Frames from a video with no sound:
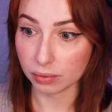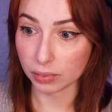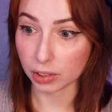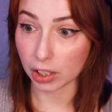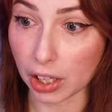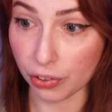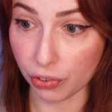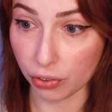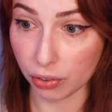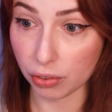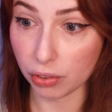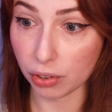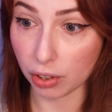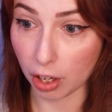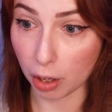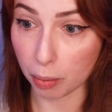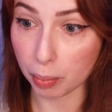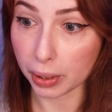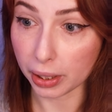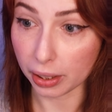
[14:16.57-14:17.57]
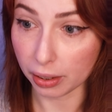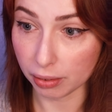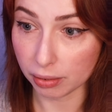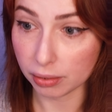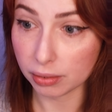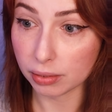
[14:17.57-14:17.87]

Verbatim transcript: Listen to Cuppy.